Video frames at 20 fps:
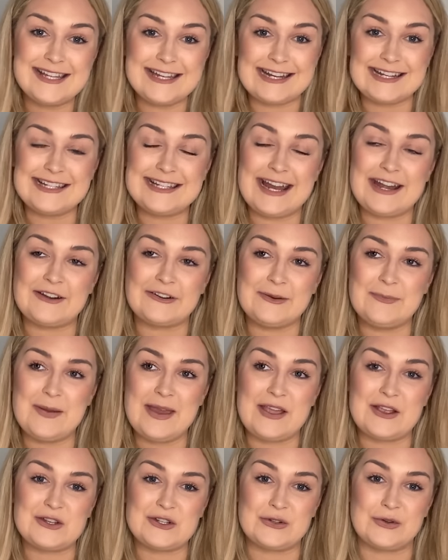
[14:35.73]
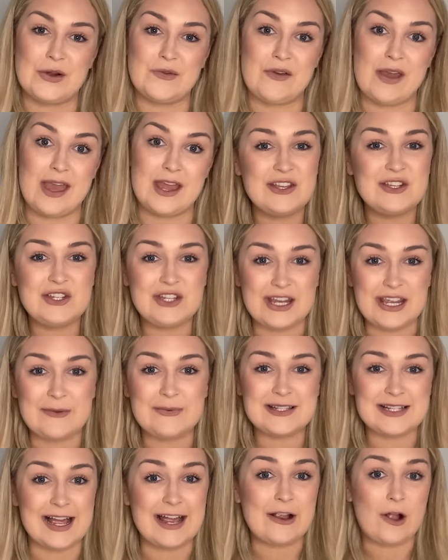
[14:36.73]
And I sent her a picture of it. And she
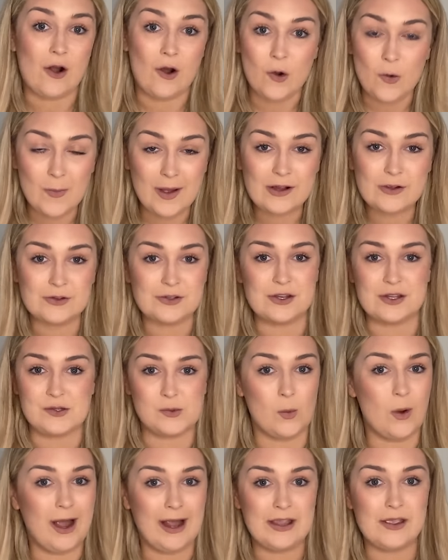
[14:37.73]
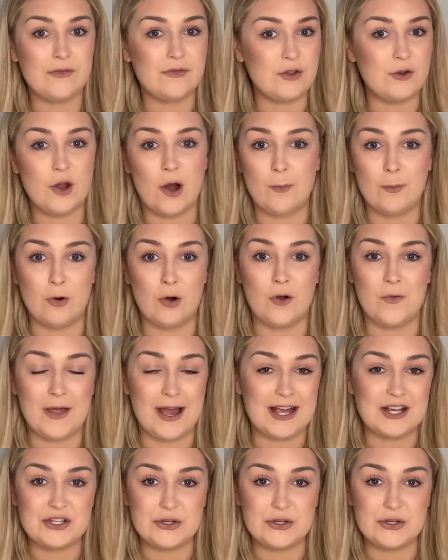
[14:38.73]
was like, oh my goodness, why have you not bought that?